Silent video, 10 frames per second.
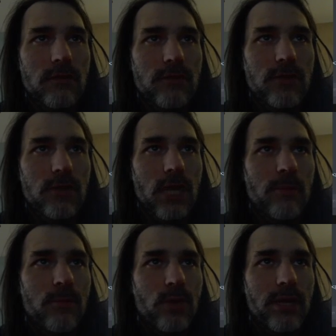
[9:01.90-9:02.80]
for a
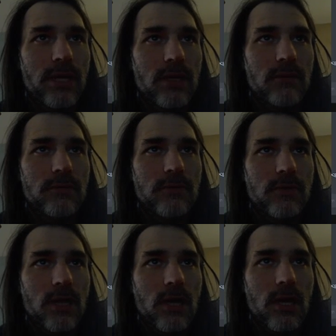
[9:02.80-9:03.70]
break of
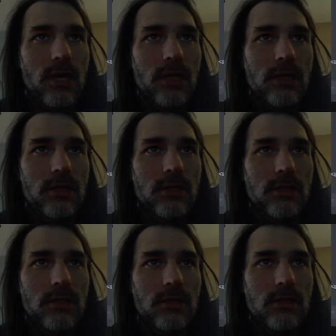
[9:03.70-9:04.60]
on
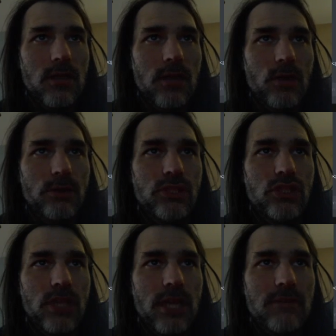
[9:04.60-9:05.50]

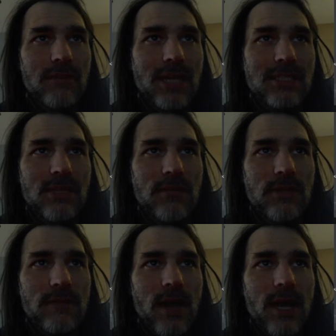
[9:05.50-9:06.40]
OCGN of
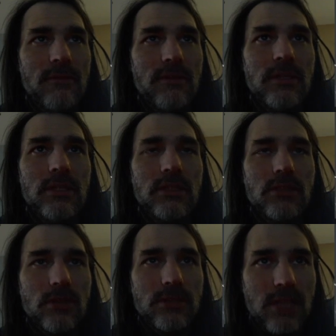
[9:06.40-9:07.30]
975.
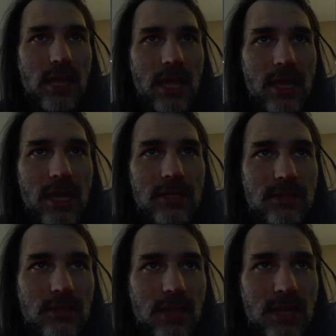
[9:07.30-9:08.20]
So I was saying, hey
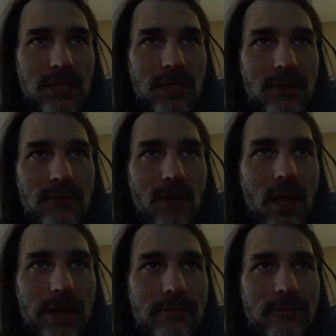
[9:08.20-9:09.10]
guys,
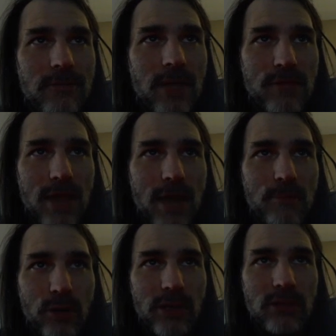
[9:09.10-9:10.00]
975, if that
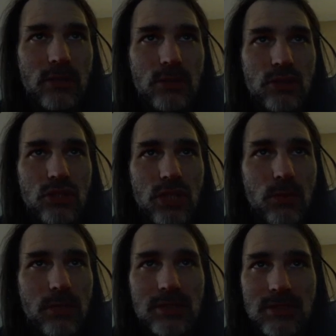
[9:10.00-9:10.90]
breaks on OCGN,
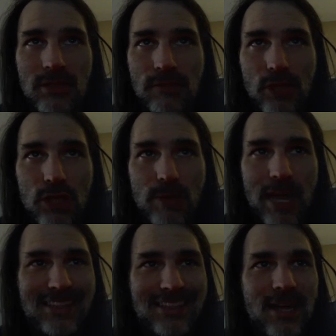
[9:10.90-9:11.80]
we could see a flush
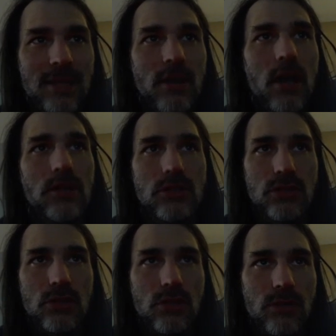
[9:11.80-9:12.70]
back to $9,
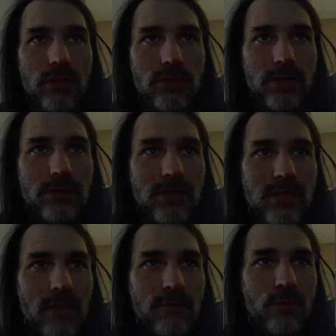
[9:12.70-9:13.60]
right? So that was at
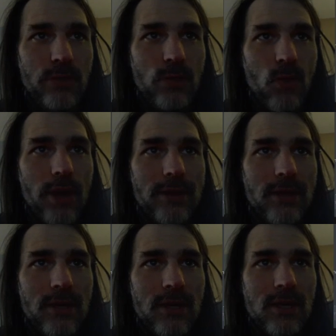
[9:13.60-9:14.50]
10:41.
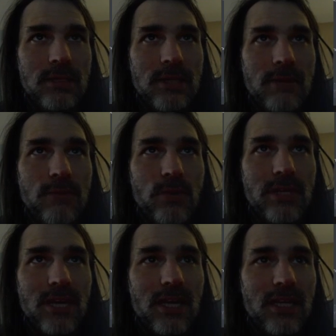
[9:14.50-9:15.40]

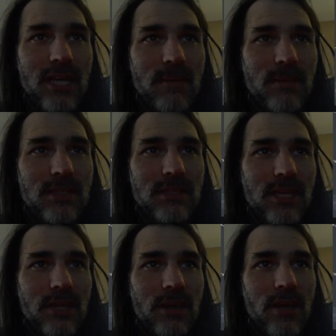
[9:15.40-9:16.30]
10:49, 8 minutes
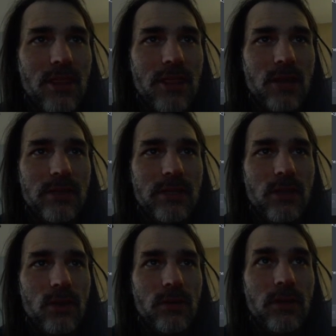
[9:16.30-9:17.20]
later, there we
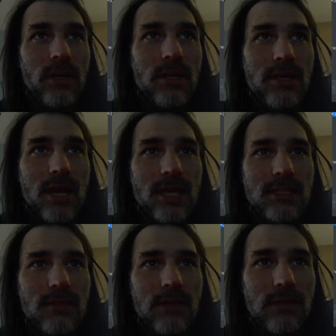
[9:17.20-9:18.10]
go,
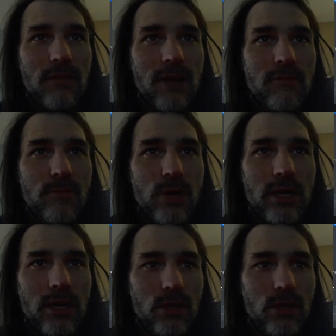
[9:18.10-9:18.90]
975 break on